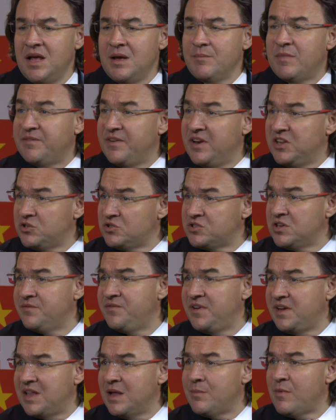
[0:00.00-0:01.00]
But then it's also a
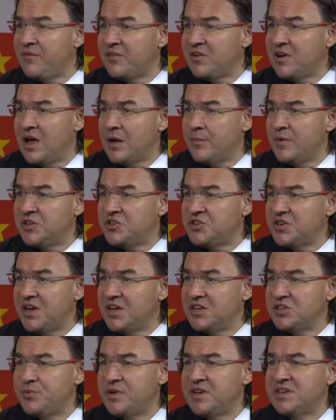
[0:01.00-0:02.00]
victim of climate
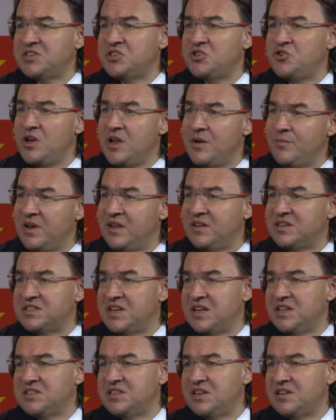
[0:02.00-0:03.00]
change. We're extremely
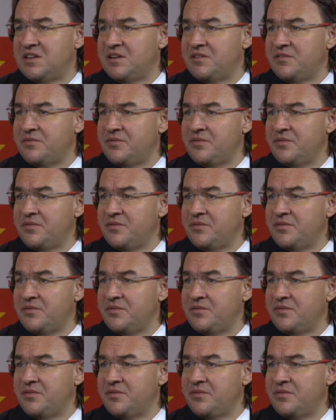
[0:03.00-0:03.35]
sensitive